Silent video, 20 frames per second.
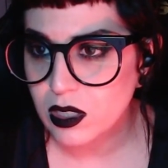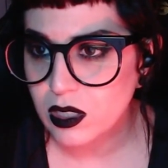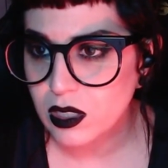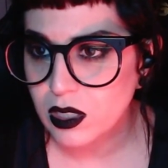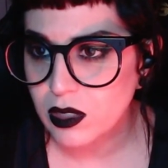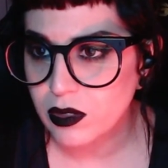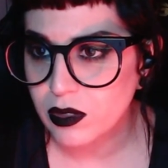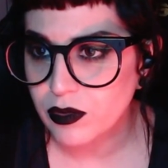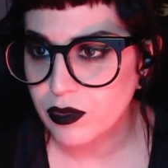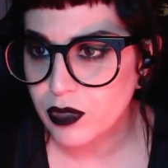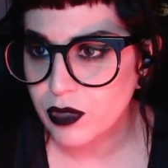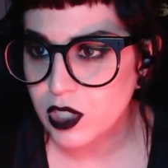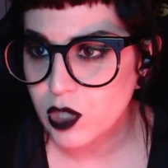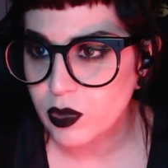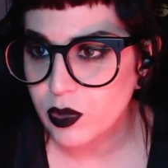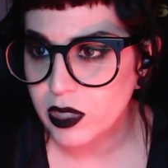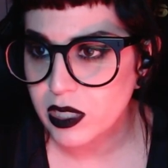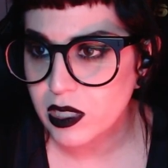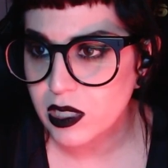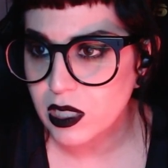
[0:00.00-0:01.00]
of
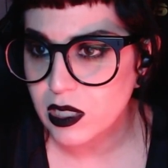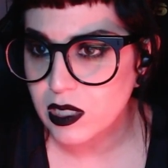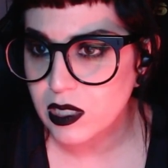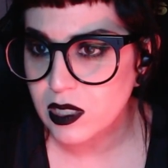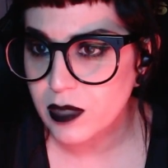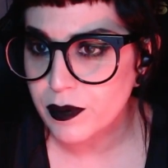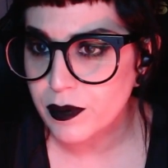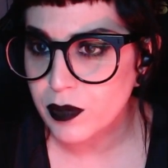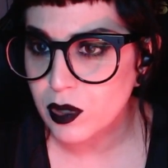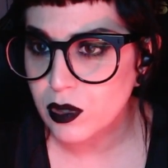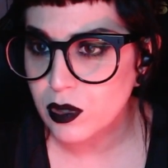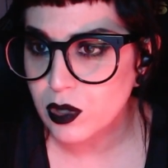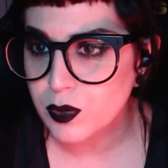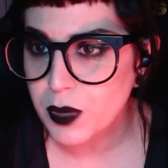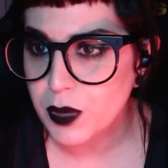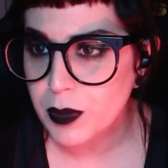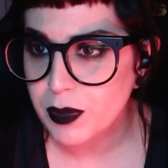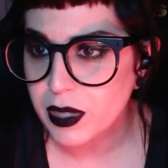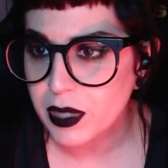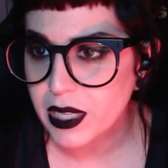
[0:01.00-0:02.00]
ritualistic symbols
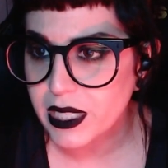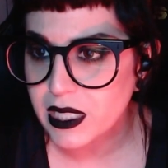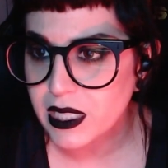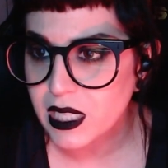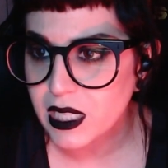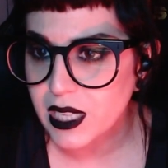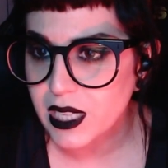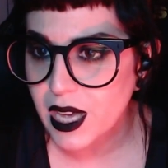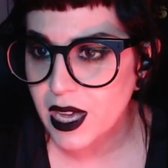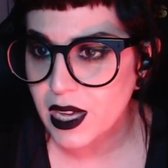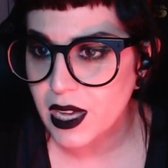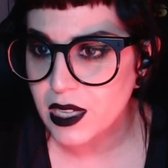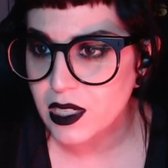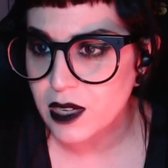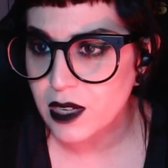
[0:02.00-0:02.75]
people like to get,